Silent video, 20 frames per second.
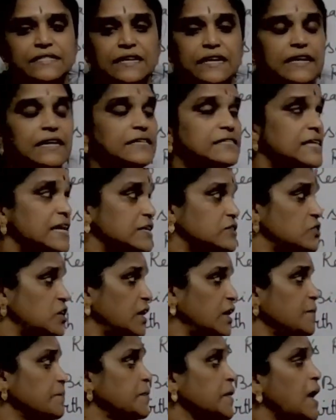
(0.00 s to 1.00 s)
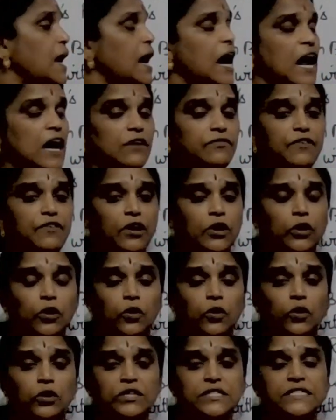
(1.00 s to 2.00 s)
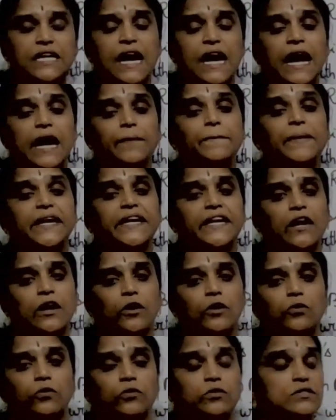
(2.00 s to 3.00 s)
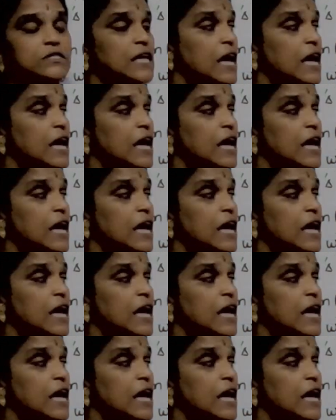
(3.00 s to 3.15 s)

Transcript: It is actually alpha glucose and beta glucose.